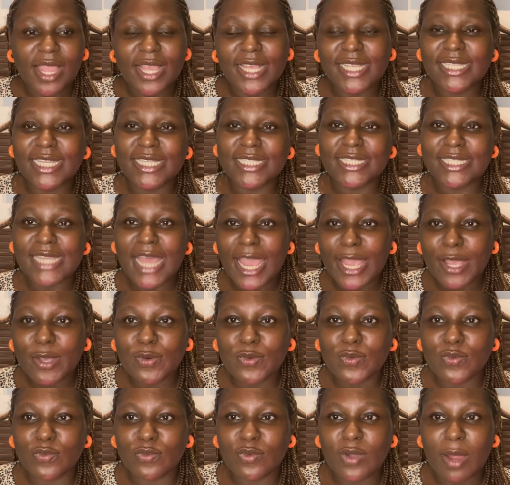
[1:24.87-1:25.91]
a
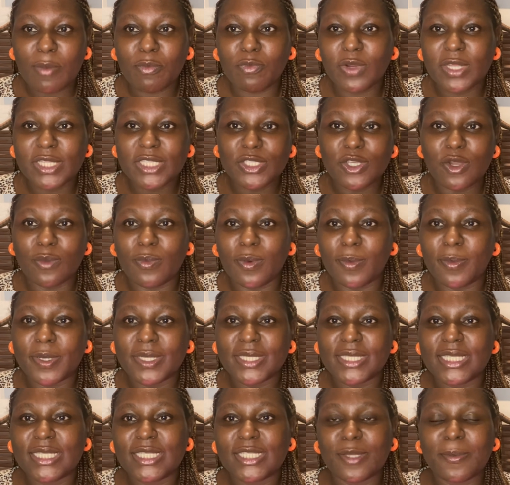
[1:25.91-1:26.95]
cycle. I'm renting your
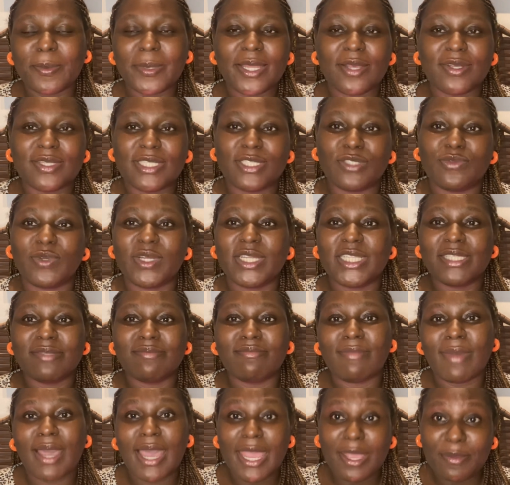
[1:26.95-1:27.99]
property, somebody else is renting
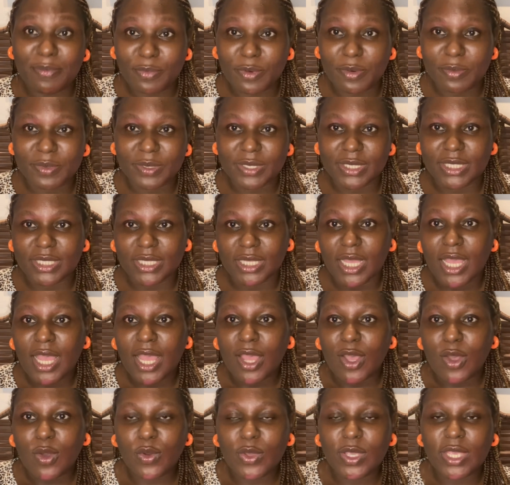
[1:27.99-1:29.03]
my property.
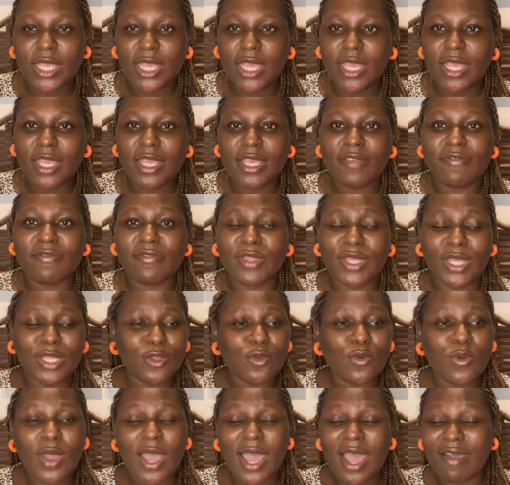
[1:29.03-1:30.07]
Okay. If they
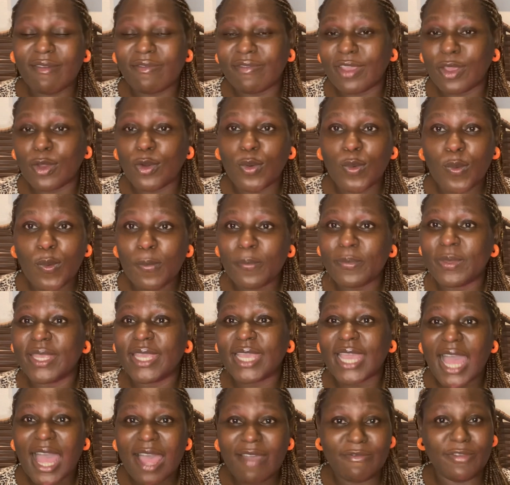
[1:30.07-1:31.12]
don't have a home, they
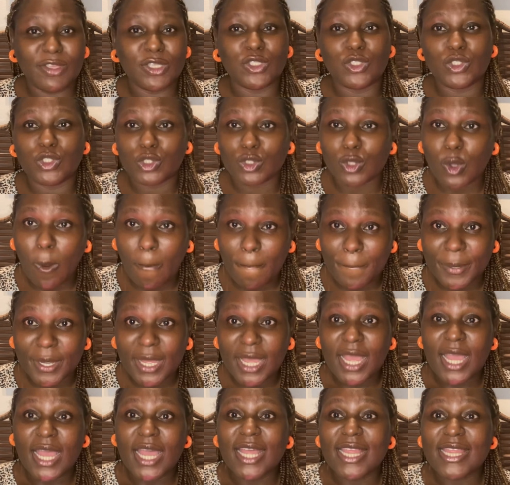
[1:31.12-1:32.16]
have a shop.
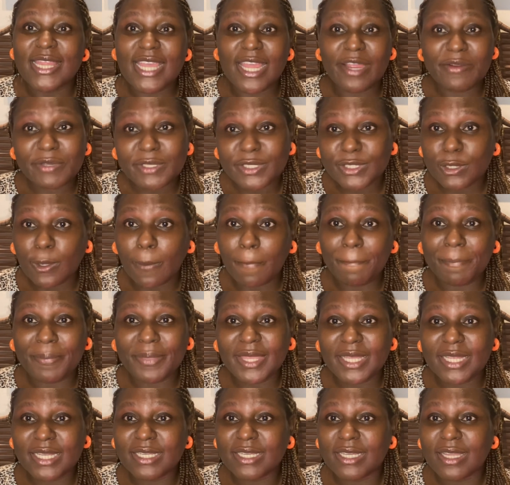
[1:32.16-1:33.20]
There is
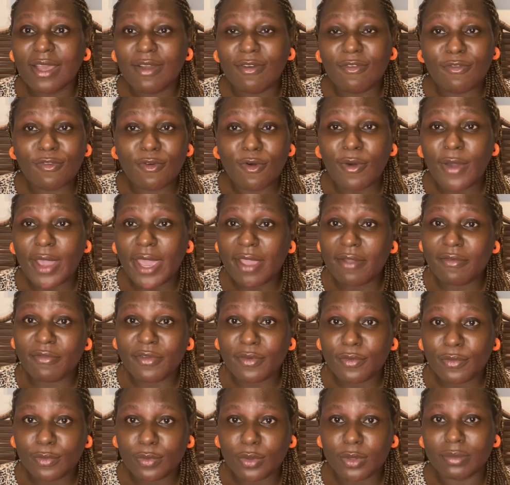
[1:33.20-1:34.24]
something for
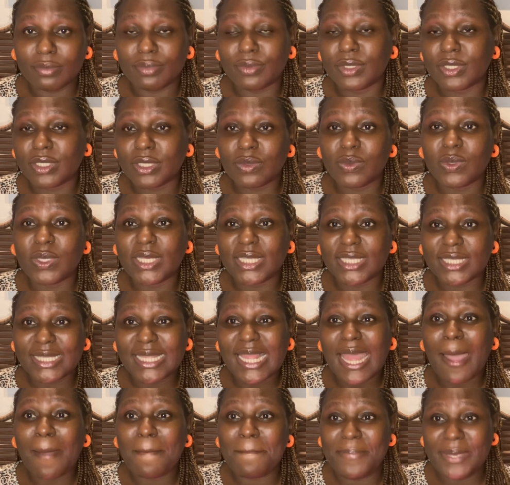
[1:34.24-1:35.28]
everyone. Brazil is
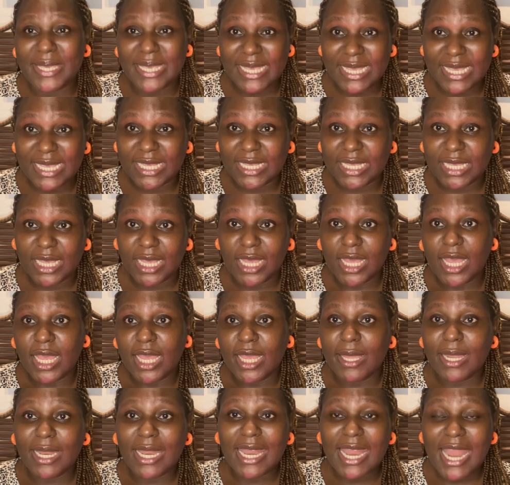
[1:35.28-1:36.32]
that big,
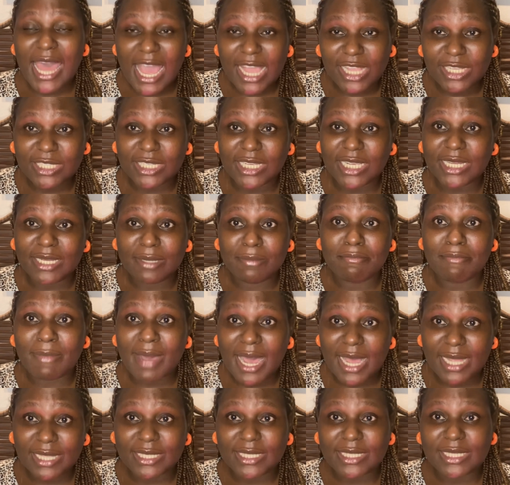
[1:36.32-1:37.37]
large in
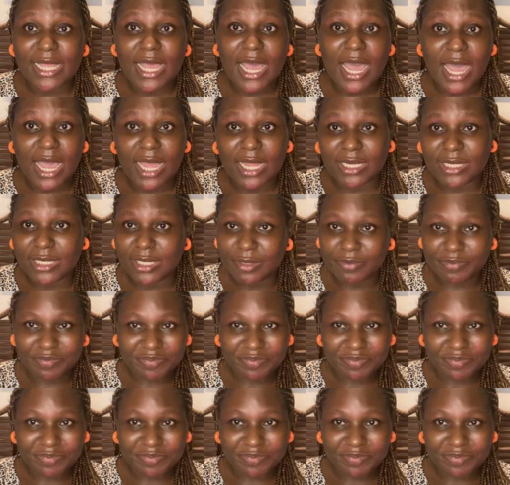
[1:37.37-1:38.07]
mass and